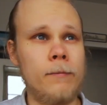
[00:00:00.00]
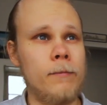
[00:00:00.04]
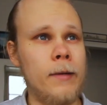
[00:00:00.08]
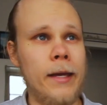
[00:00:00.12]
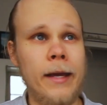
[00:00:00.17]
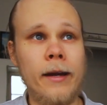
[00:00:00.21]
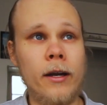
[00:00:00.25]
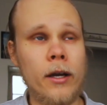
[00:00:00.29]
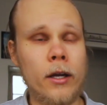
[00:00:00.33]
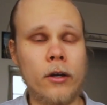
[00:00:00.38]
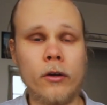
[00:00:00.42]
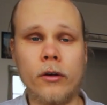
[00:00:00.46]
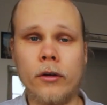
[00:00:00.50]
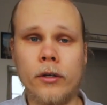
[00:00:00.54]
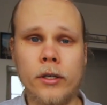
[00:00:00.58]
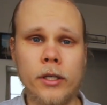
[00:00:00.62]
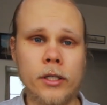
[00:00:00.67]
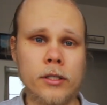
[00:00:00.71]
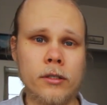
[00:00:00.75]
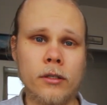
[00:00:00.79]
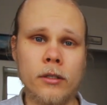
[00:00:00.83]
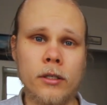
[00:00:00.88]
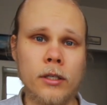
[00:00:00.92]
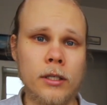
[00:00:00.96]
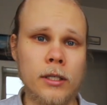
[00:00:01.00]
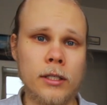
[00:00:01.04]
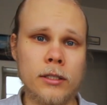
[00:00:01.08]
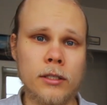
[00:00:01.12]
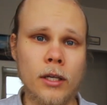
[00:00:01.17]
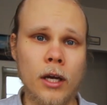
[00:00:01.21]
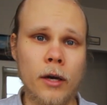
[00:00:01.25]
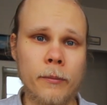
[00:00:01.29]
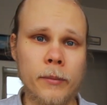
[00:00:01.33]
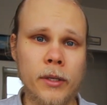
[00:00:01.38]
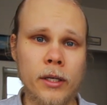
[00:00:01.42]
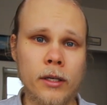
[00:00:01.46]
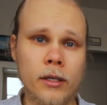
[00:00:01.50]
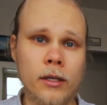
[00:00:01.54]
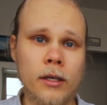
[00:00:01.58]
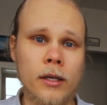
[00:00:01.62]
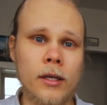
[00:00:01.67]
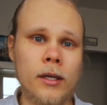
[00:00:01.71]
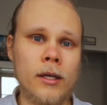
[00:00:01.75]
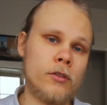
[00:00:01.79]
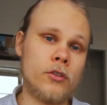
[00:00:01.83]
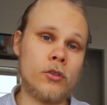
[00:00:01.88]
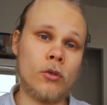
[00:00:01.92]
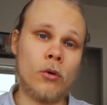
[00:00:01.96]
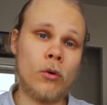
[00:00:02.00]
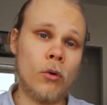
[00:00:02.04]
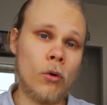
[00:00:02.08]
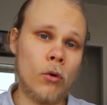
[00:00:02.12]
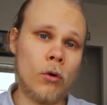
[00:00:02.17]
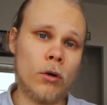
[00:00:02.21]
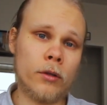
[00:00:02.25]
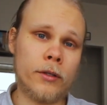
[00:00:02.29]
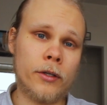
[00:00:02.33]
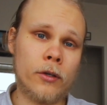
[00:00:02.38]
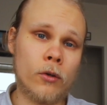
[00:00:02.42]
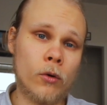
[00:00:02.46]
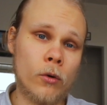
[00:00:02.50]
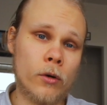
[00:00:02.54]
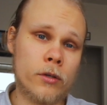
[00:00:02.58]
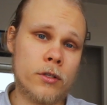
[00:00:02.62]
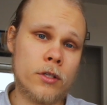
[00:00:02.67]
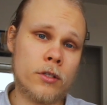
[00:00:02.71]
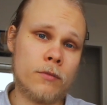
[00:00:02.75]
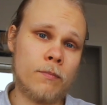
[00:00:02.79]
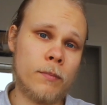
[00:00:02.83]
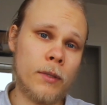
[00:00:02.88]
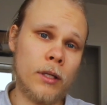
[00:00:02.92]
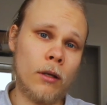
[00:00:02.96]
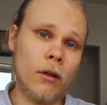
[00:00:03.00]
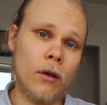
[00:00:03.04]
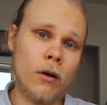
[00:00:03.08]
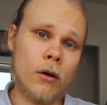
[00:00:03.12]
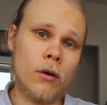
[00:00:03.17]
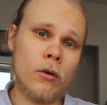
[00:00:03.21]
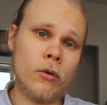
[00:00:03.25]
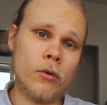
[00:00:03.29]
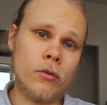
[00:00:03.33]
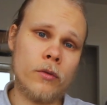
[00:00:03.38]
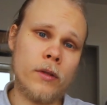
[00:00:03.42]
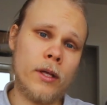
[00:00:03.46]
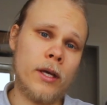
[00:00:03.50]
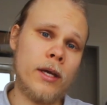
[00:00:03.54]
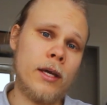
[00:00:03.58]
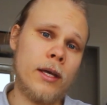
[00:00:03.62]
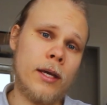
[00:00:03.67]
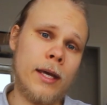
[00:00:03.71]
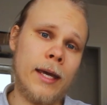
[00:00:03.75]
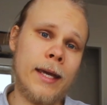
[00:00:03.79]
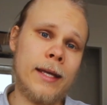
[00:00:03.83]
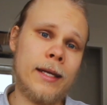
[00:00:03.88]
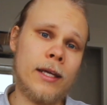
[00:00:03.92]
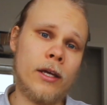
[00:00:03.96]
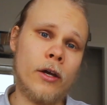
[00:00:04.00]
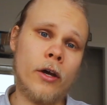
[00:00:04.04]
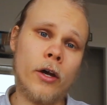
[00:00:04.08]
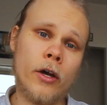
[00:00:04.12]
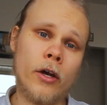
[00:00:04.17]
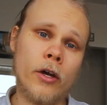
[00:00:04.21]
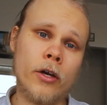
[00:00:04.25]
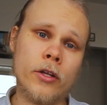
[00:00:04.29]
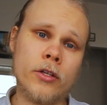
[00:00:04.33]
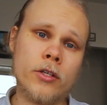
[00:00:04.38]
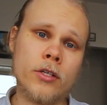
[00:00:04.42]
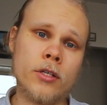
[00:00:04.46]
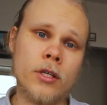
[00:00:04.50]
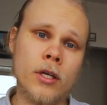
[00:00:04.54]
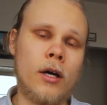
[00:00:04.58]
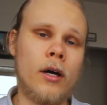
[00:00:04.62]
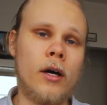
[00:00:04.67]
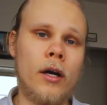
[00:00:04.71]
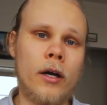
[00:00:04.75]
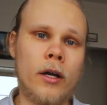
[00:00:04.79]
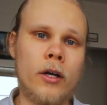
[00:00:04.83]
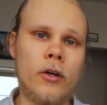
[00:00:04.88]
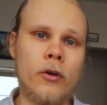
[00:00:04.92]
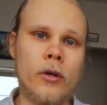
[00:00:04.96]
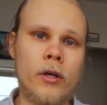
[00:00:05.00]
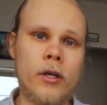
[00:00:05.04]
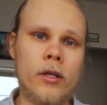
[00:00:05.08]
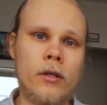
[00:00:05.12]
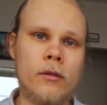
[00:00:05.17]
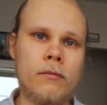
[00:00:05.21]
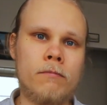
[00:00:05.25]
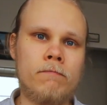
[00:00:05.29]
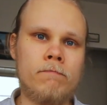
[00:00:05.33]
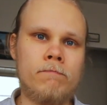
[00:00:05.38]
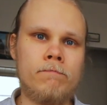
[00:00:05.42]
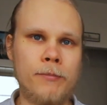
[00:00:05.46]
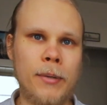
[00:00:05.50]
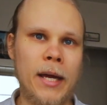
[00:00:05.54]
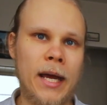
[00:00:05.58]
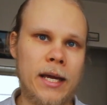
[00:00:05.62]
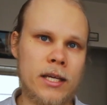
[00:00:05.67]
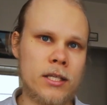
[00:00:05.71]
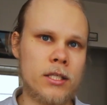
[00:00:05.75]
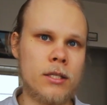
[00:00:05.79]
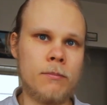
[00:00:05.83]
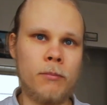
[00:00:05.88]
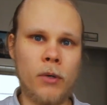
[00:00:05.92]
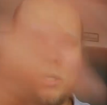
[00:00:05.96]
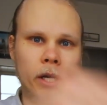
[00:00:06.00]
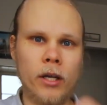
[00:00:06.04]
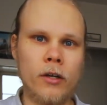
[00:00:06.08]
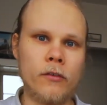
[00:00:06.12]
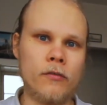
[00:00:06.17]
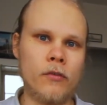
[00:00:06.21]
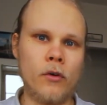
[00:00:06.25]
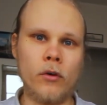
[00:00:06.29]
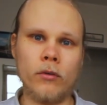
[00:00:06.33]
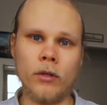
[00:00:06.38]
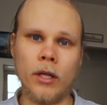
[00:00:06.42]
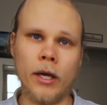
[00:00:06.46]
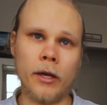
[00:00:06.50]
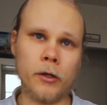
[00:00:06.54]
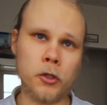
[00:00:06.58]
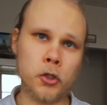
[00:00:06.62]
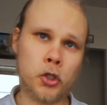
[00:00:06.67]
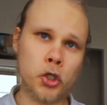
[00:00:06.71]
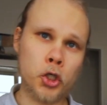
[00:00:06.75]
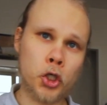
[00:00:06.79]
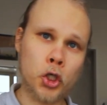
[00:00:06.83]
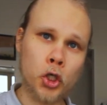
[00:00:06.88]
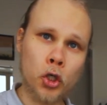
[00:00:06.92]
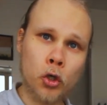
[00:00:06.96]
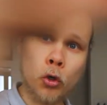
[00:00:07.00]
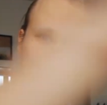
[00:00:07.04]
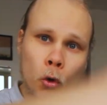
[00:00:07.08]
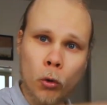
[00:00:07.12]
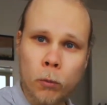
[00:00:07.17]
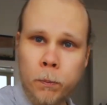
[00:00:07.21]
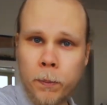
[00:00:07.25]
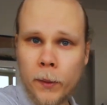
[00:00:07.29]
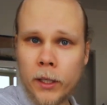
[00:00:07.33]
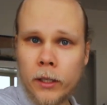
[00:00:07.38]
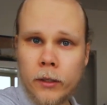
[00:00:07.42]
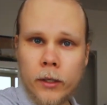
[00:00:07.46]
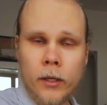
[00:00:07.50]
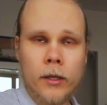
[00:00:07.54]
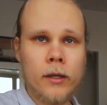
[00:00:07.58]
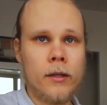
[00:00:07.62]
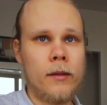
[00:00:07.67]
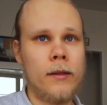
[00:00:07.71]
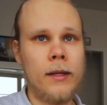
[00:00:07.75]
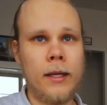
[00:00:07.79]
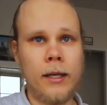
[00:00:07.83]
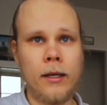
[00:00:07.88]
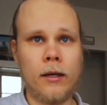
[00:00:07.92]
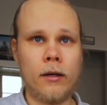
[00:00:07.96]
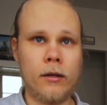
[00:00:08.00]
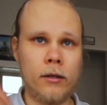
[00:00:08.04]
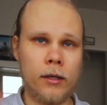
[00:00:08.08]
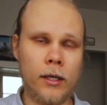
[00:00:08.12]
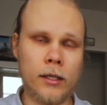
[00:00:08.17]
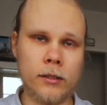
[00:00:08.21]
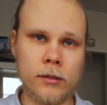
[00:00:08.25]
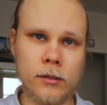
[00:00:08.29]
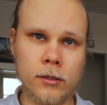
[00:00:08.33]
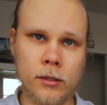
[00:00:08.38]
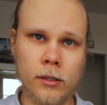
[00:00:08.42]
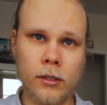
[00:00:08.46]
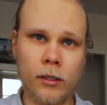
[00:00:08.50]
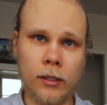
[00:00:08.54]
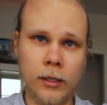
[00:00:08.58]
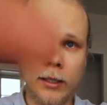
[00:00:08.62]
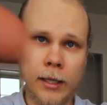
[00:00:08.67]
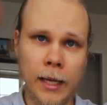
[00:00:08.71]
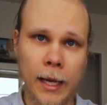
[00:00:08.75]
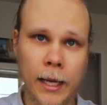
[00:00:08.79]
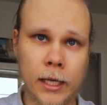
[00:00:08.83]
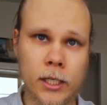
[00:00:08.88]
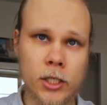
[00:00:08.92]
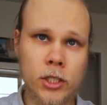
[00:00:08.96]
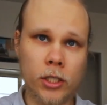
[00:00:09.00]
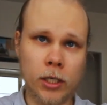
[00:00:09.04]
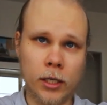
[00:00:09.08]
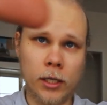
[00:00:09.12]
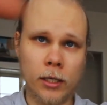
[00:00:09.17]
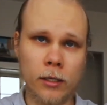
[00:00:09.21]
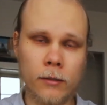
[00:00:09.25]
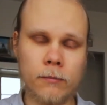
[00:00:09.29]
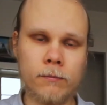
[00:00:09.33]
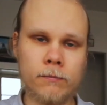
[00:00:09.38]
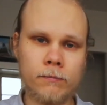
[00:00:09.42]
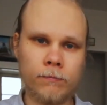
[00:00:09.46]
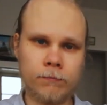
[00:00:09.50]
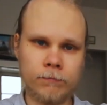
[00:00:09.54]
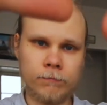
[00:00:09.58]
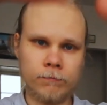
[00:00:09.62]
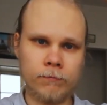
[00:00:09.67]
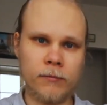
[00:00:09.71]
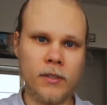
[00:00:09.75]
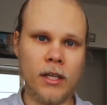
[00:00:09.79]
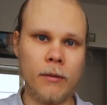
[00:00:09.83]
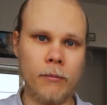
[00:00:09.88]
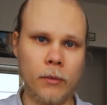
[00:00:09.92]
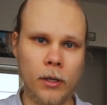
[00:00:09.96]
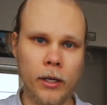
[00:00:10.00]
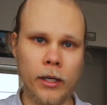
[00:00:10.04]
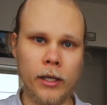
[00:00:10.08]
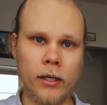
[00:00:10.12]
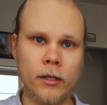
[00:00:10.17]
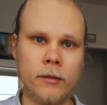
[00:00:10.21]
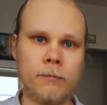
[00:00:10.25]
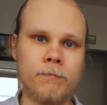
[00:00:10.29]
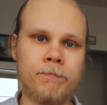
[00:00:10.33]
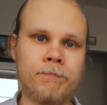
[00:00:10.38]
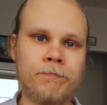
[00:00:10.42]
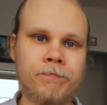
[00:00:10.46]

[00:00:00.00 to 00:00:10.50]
air conditioning is humming. So all the noises below the 80 Hz are going past the microphone like they are not catching the mic.